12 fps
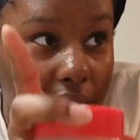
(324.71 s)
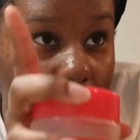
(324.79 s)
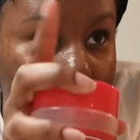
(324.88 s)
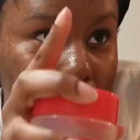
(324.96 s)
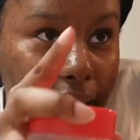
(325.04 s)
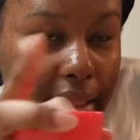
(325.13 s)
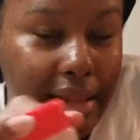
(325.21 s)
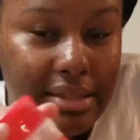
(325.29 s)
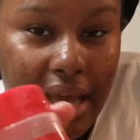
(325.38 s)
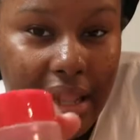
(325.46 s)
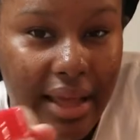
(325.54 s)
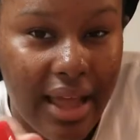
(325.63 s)
And yeah, that's
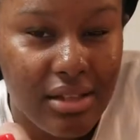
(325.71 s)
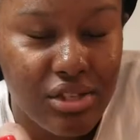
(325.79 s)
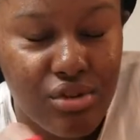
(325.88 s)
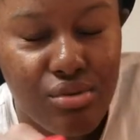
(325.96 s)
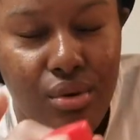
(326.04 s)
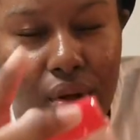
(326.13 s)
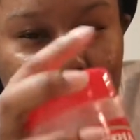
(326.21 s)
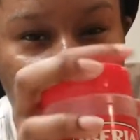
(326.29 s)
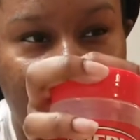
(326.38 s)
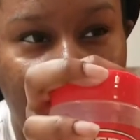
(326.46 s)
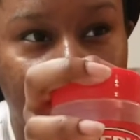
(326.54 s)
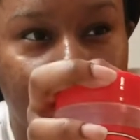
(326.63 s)
kind of like how to
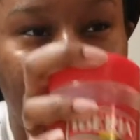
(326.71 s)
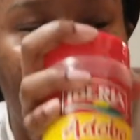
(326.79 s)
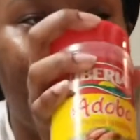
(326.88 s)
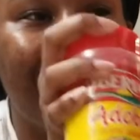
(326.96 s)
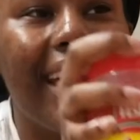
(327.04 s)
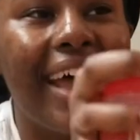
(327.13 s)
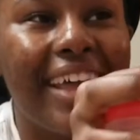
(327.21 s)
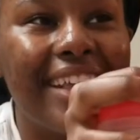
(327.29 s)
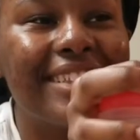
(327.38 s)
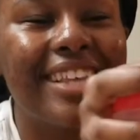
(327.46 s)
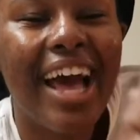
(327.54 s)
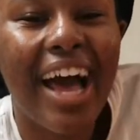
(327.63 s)
do, that
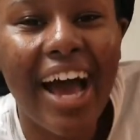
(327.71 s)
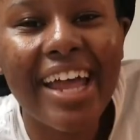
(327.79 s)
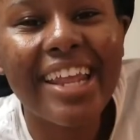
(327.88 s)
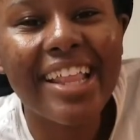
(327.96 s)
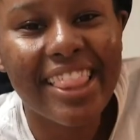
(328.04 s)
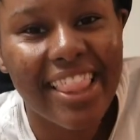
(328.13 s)
is kind of